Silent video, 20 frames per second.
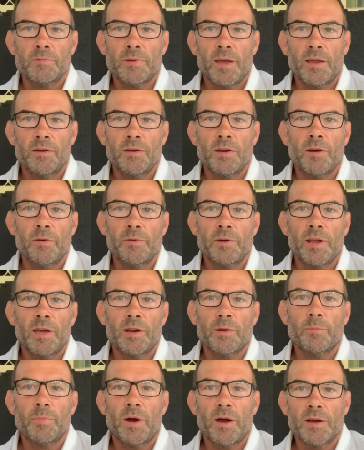and knowing how to
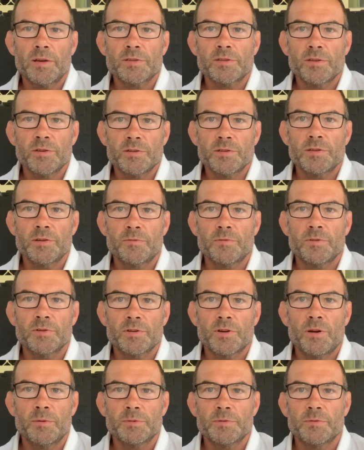pass those different
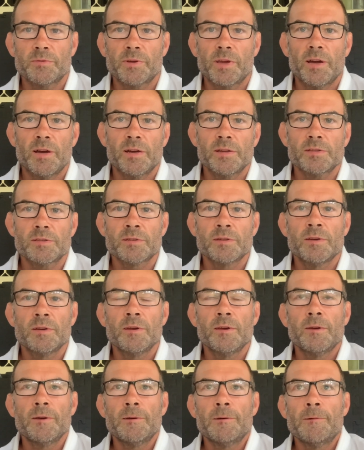types of guards.
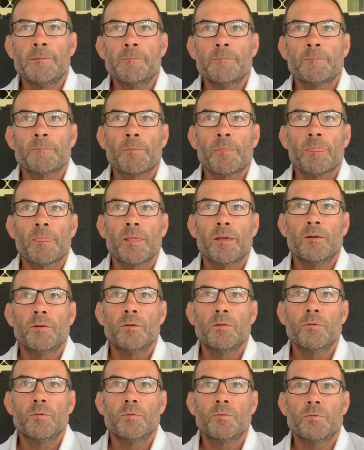
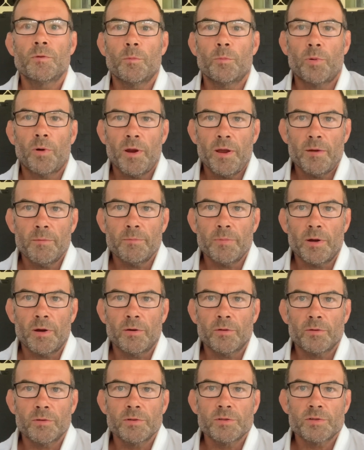For brown
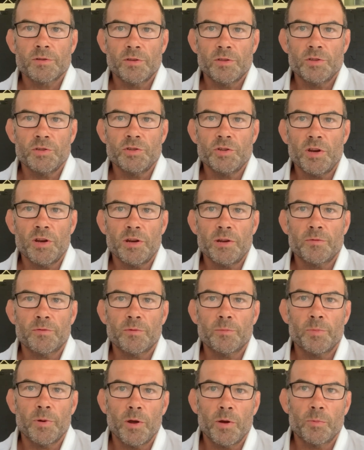belt, so the journey from
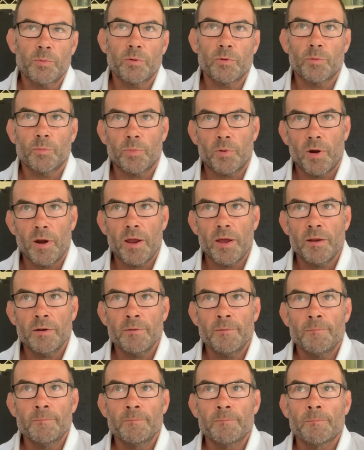purple to brown,
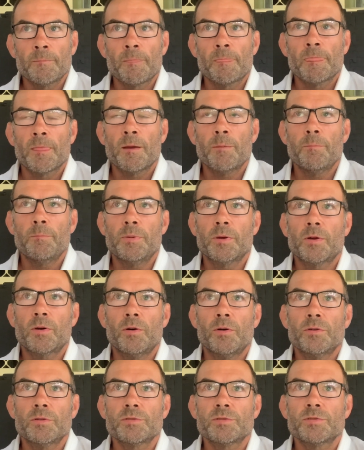
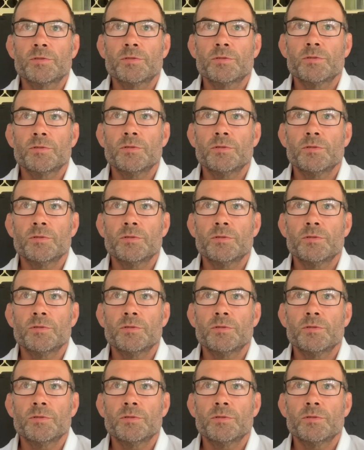because